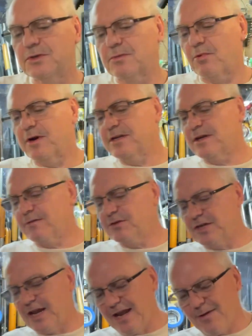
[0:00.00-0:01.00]
in pretty tough
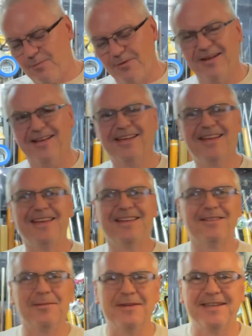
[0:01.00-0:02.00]
shape. Let
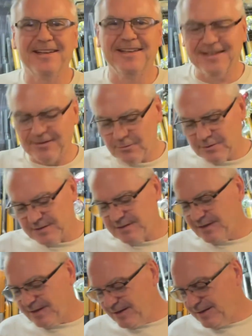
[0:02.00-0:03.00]
me tell you,
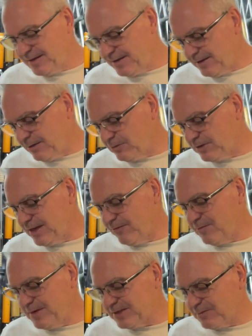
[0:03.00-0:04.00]
it was giving
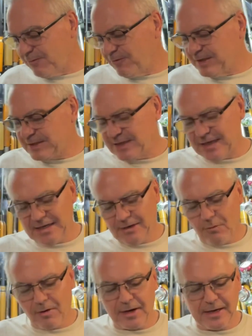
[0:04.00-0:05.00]
me some fits getting it
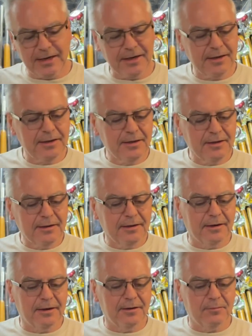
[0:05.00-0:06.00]
working,
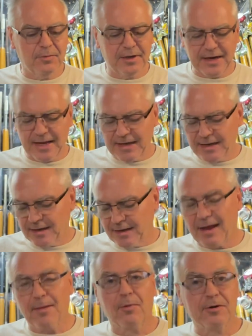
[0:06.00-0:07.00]
but I
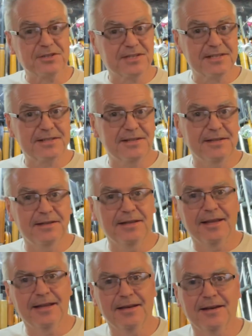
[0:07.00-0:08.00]
persisted
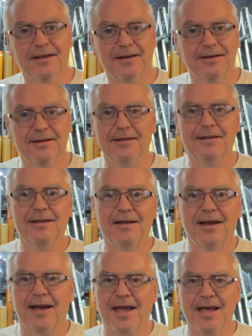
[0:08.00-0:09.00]
and I
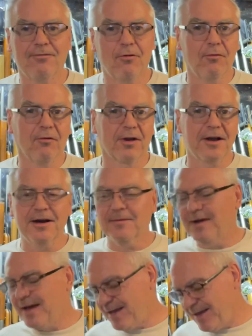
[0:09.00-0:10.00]
have overcome.
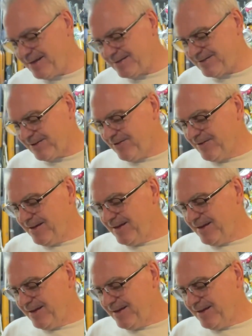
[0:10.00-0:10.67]
So